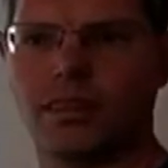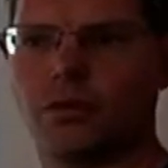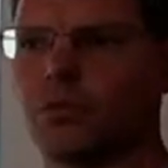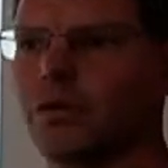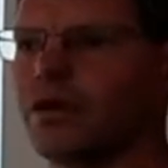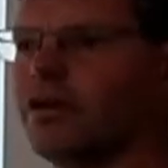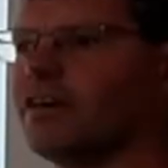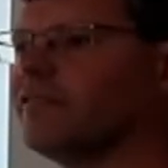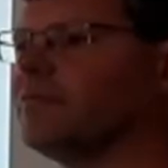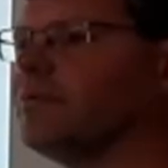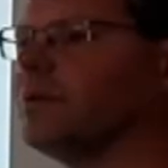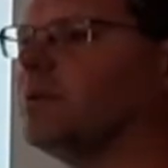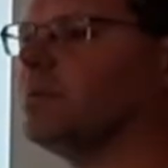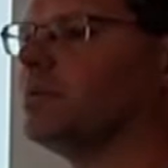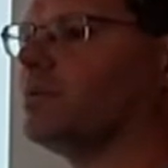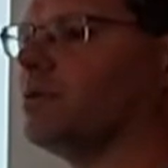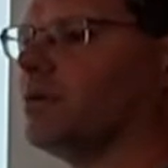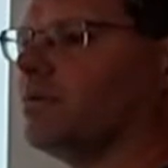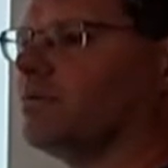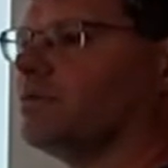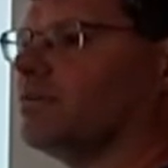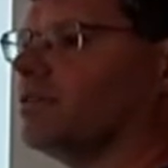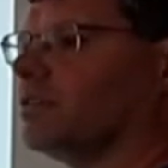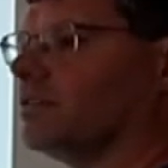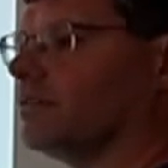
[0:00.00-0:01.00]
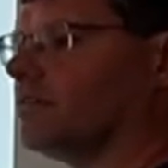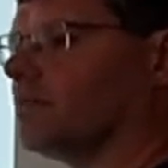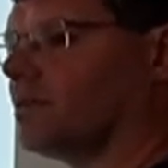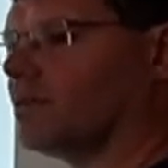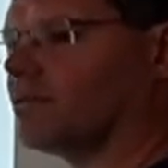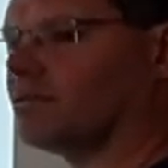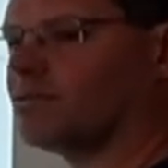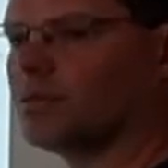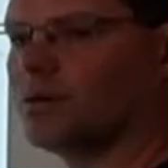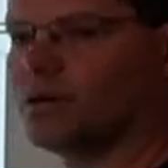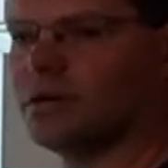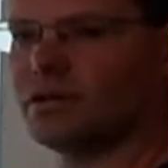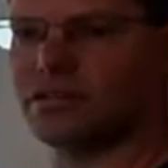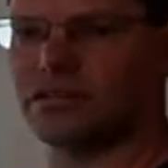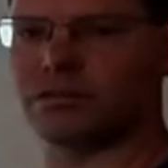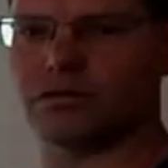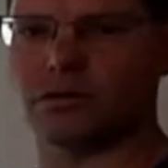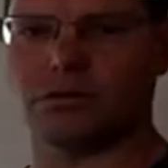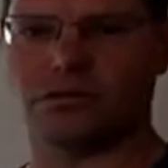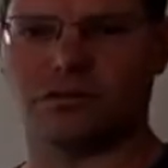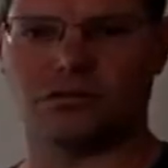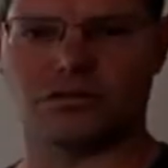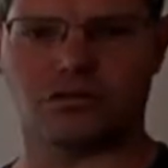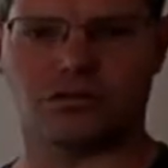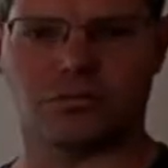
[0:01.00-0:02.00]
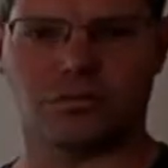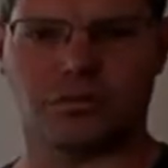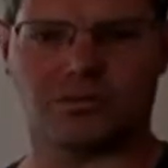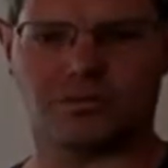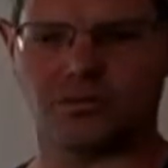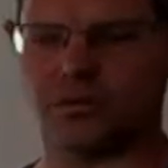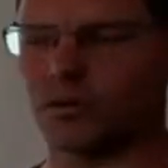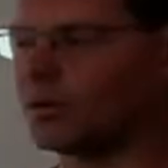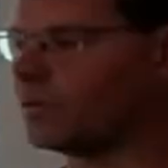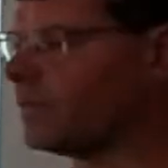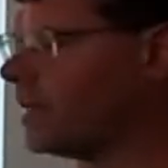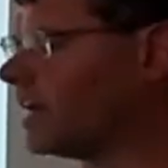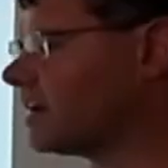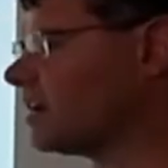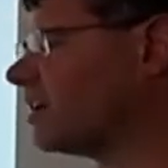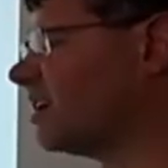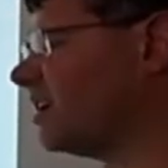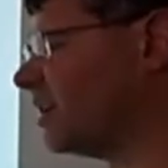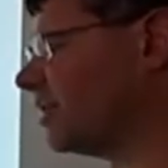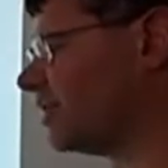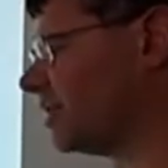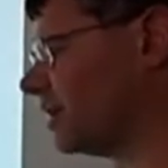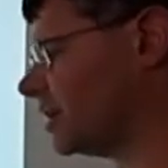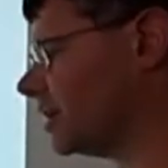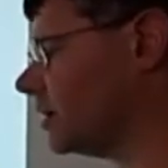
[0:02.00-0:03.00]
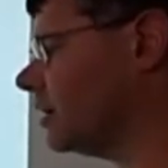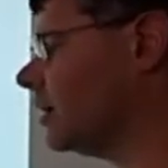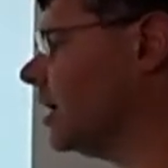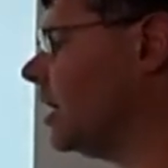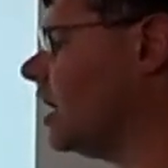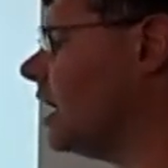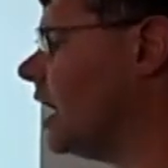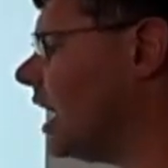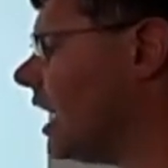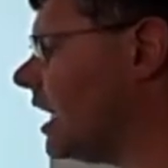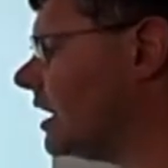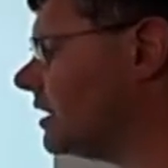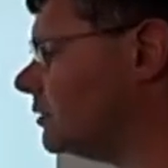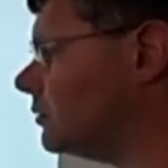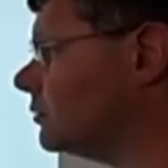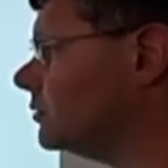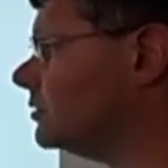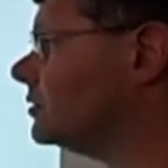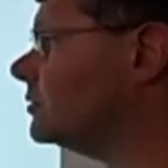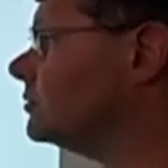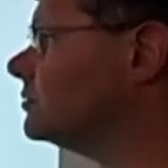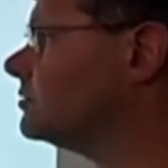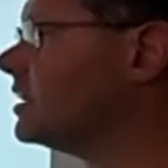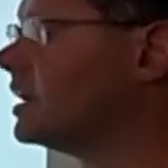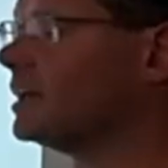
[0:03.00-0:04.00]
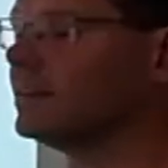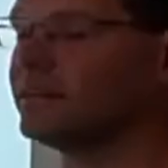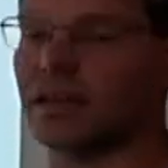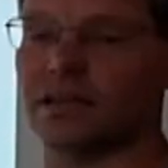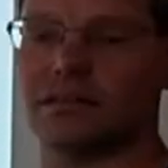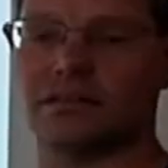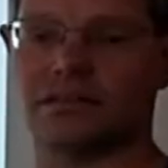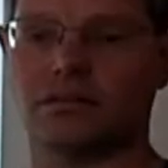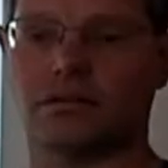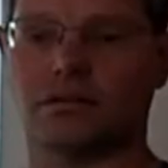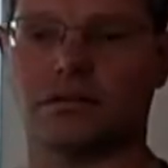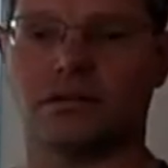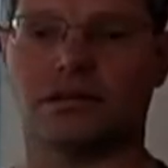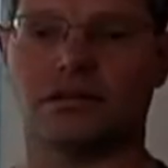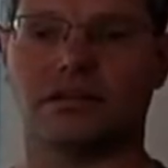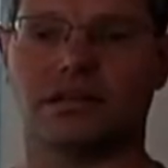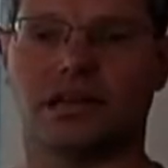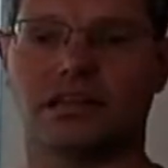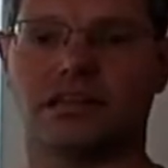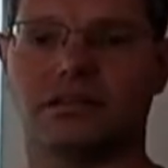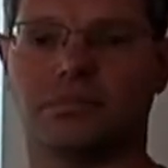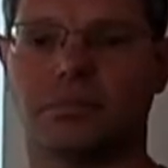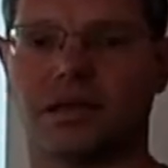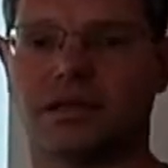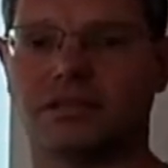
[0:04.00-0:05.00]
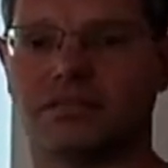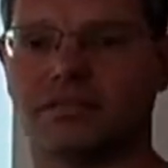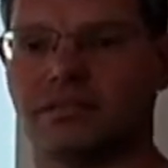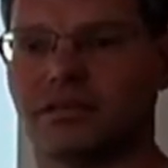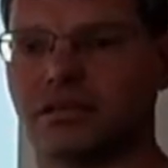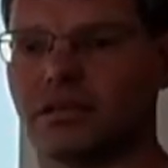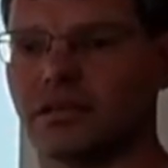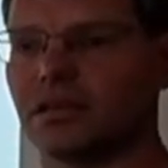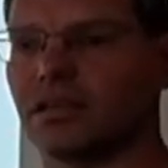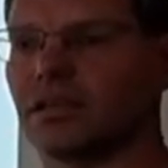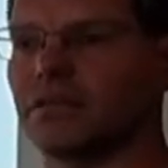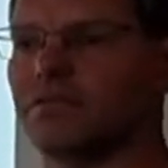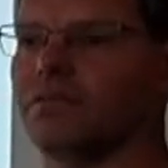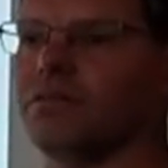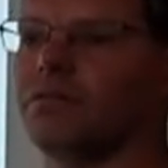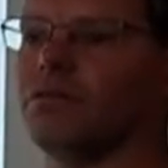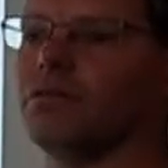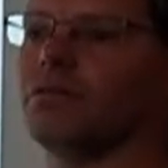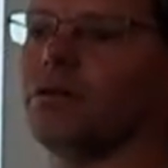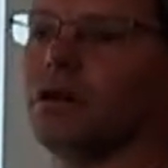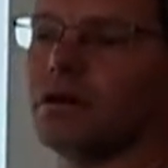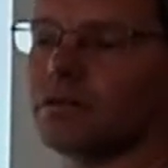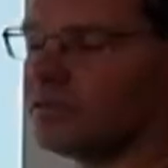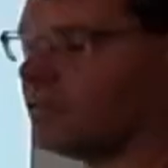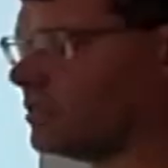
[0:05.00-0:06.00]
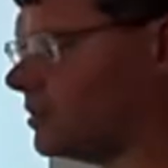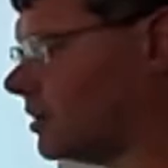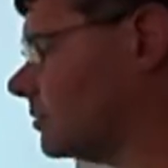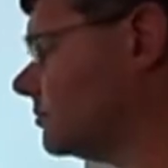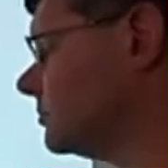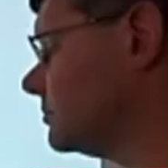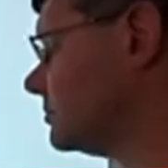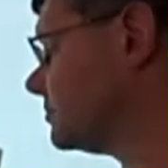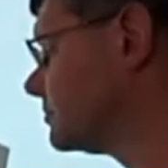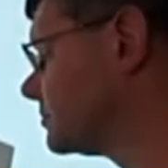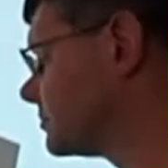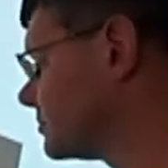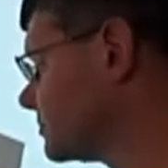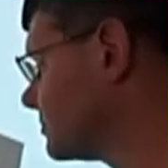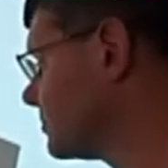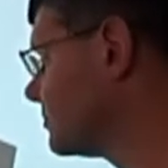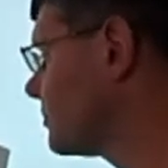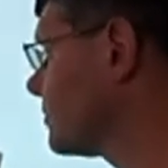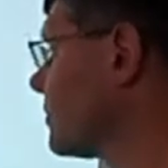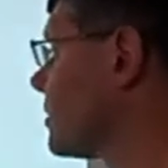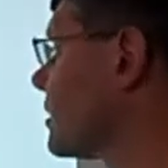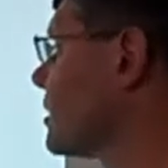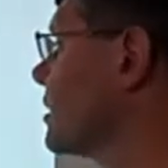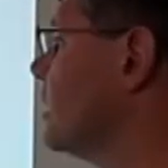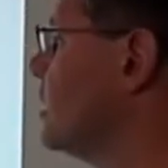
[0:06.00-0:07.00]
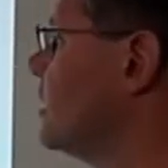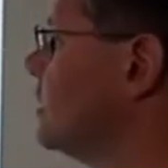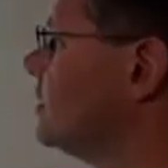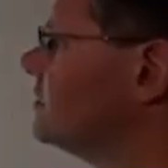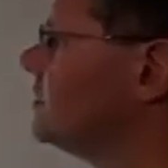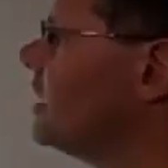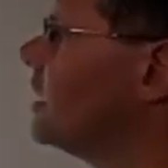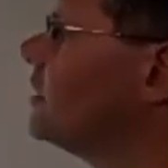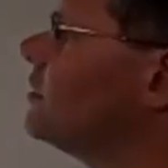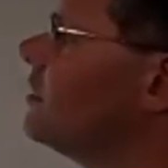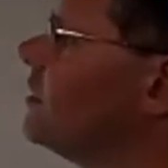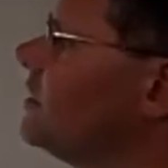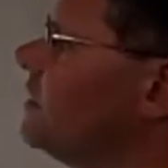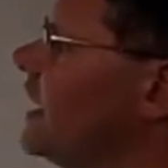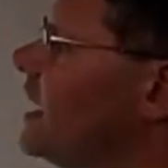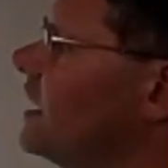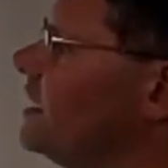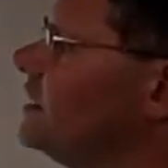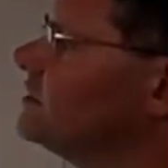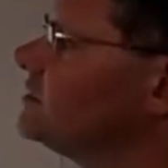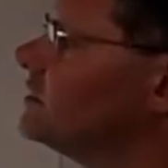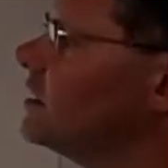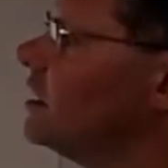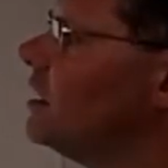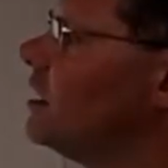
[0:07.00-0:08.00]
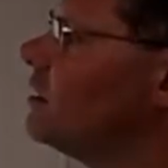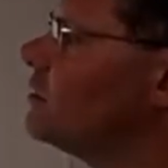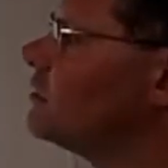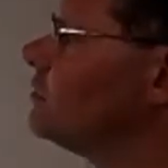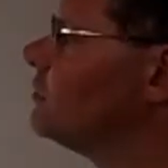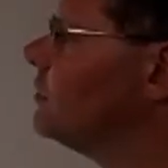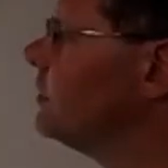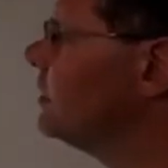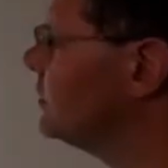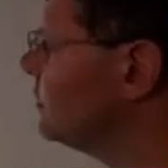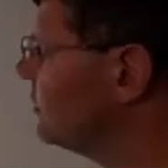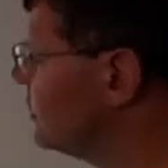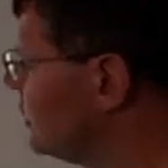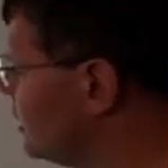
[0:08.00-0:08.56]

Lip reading: Where have people that have searched for those words gone to before? That kind of thing. And it will use that online database to give you your answer. So that is local and